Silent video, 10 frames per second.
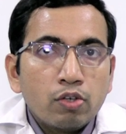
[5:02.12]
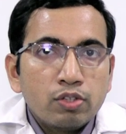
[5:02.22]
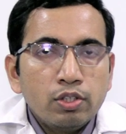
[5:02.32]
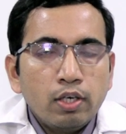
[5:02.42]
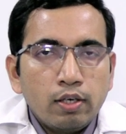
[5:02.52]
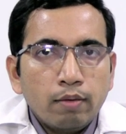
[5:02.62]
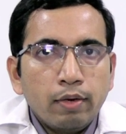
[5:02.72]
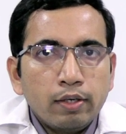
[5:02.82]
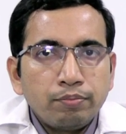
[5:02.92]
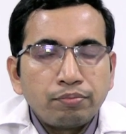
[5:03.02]

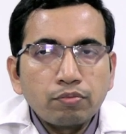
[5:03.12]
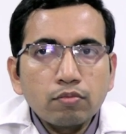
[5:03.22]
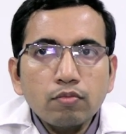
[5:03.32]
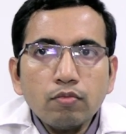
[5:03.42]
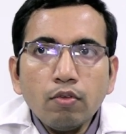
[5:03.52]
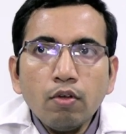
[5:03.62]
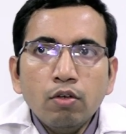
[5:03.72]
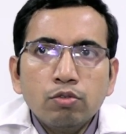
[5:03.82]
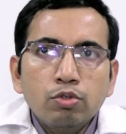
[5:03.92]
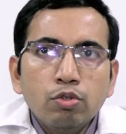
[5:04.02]
oxygenated blood
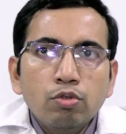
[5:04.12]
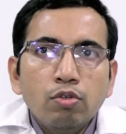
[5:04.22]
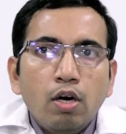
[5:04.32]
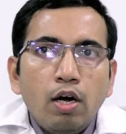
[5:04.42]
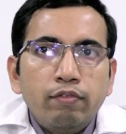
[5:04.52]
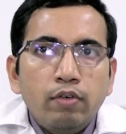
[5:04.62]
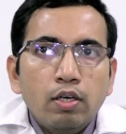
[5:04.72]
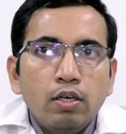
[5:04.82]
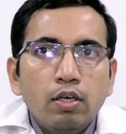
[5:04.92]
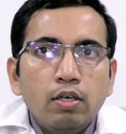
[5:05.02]
so
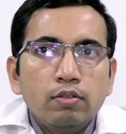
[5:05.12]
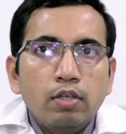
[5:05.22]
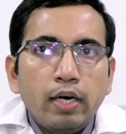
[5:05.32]
after uh,